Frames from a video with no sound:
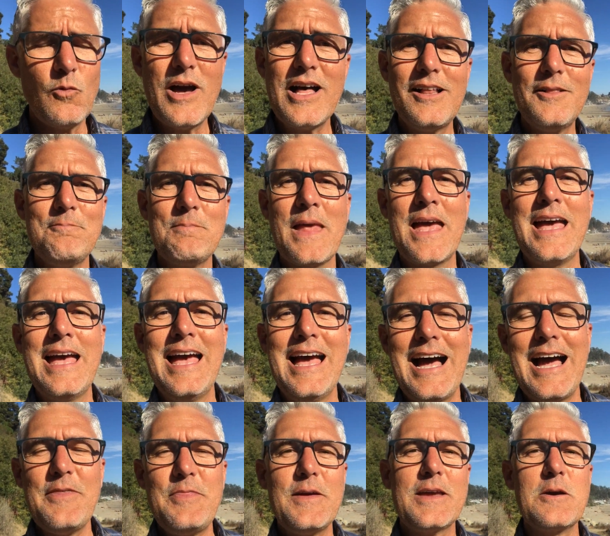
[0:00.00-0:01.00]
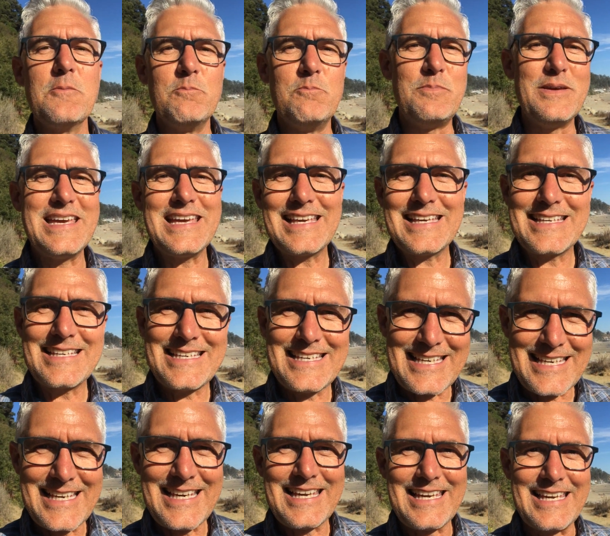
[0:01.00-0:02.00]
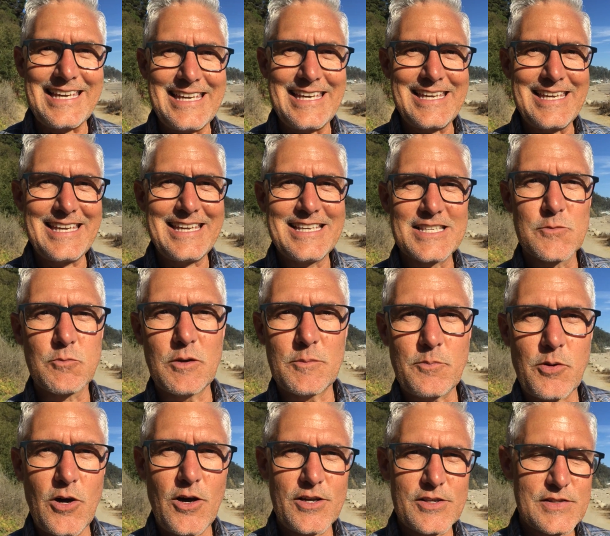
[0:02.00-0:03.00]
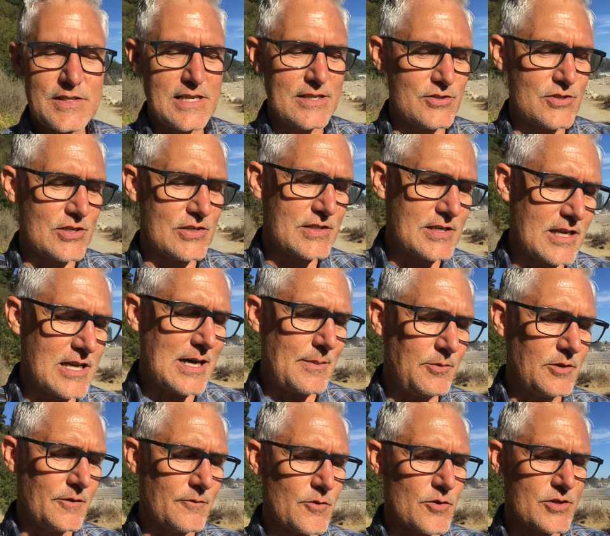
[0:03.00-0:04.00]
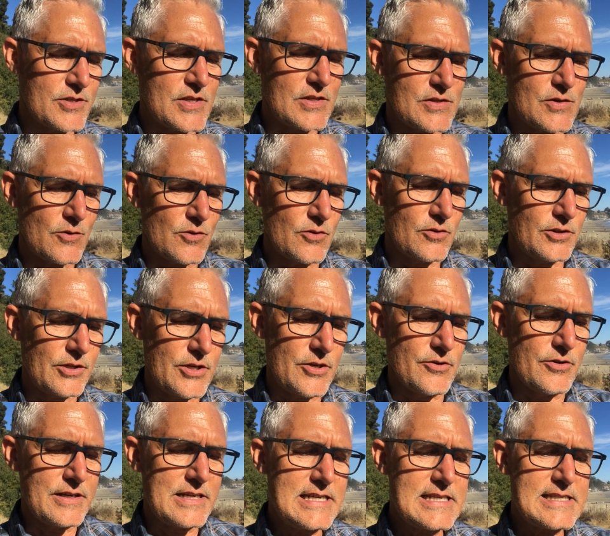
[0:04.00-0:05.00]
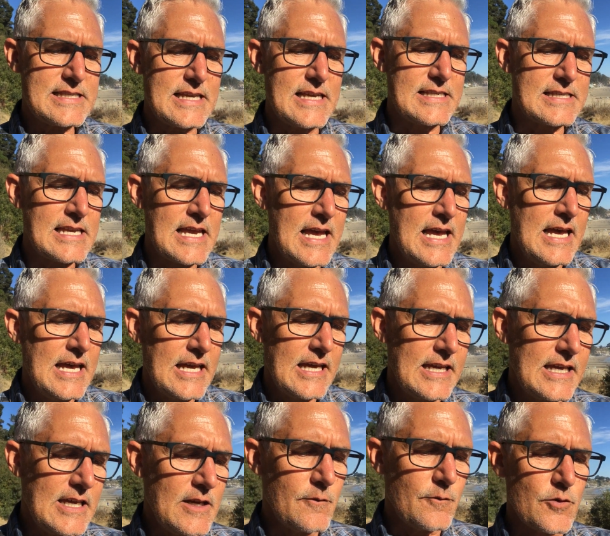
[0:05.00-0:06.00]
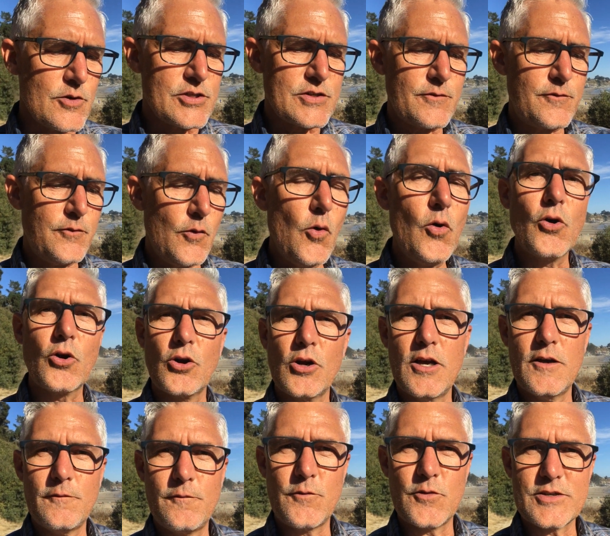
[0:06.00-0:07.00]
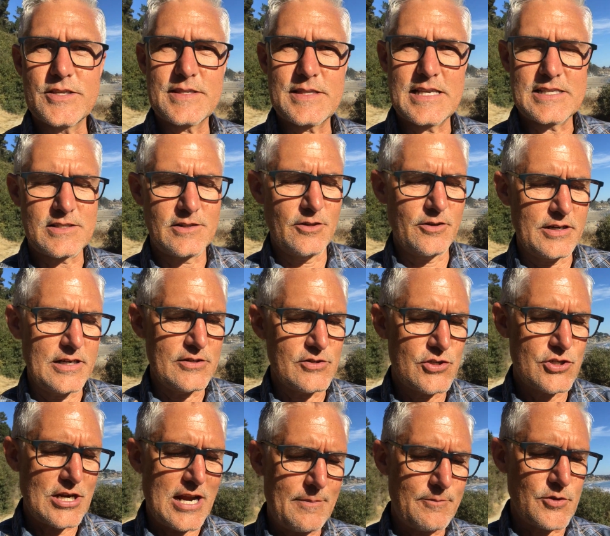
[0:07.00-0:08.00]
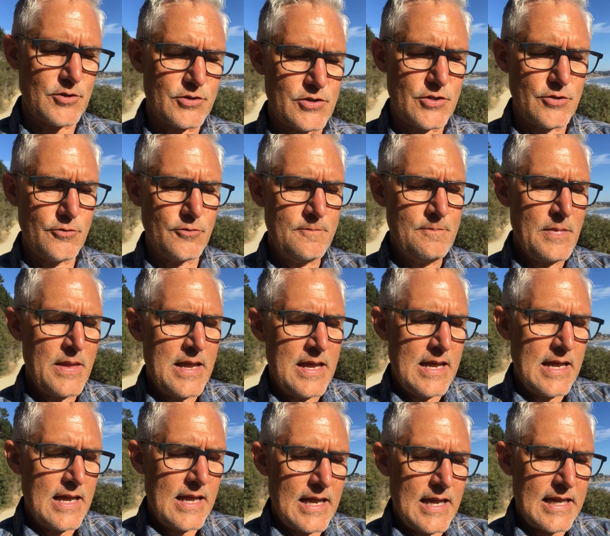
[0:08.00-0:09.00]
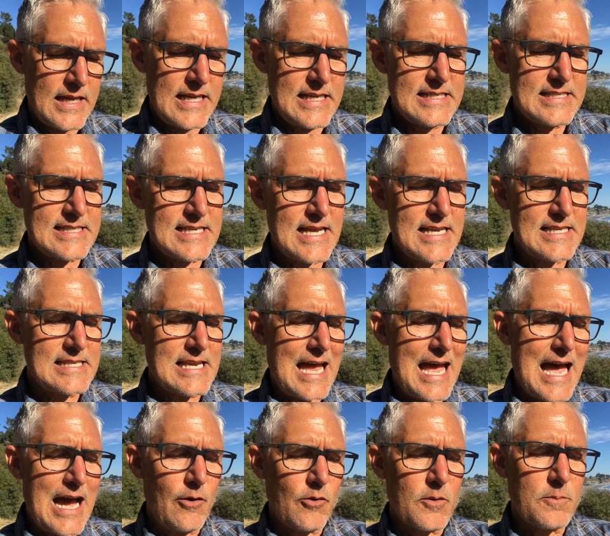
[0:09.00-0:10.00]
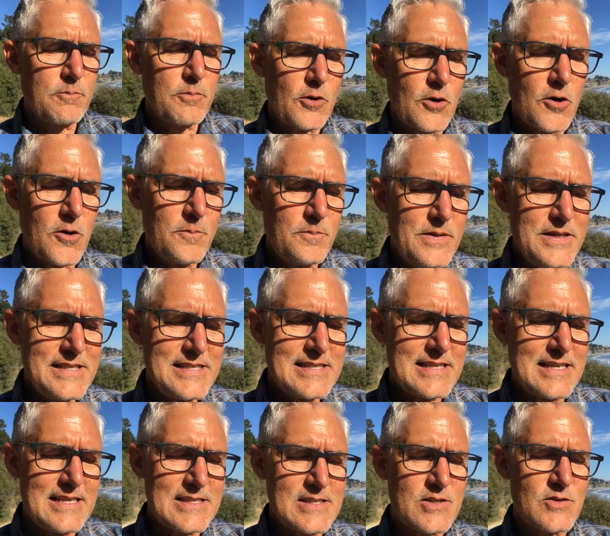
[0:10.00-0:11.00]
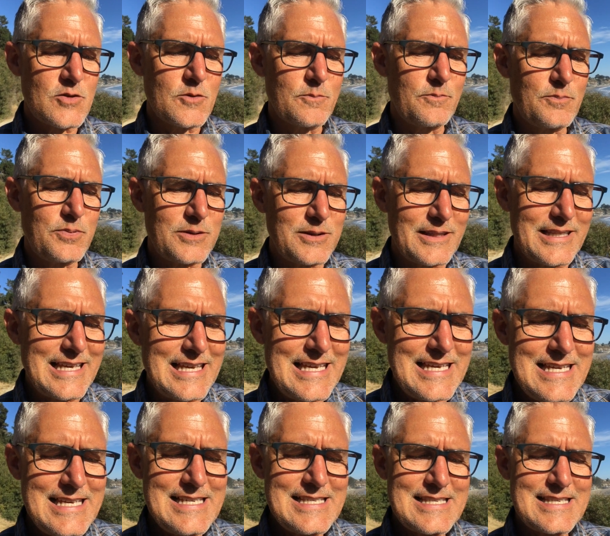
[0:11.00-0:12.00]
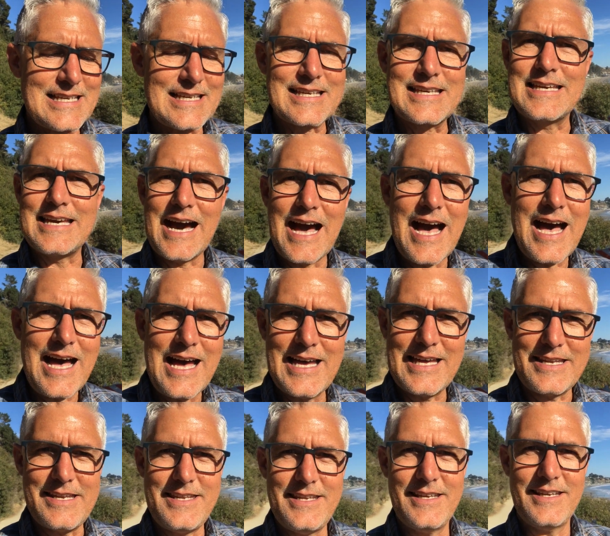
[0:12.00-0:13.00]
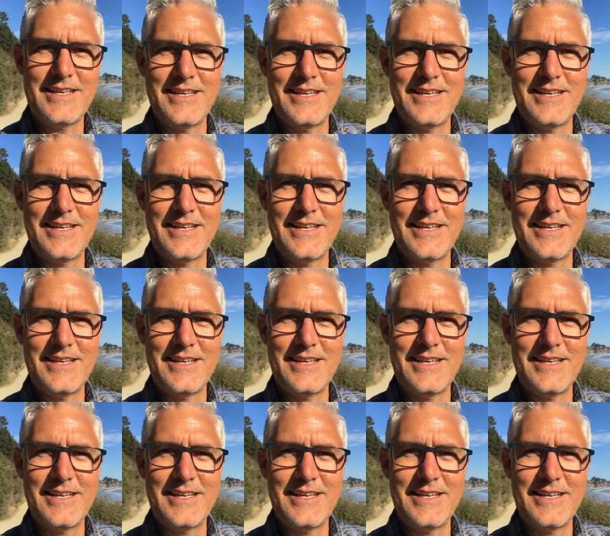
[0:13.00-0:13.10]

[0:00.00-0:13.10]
Well, I think a big key is what Paul says just a couple of verses earlier. He says in verse 4 of 1 Thessalonians chapter 2, he says, our purpose is to please God,